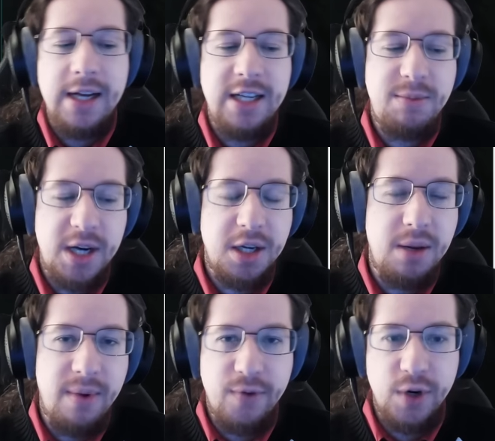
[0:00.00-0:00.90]
especially
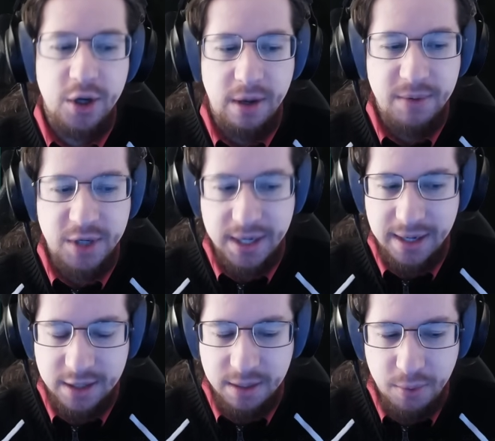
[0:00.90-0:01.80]
with returning
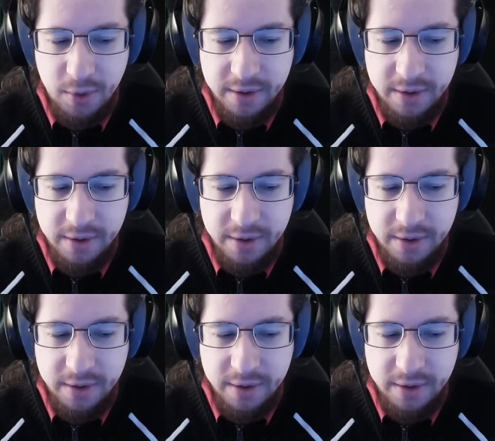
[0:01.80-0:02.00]
projectile support.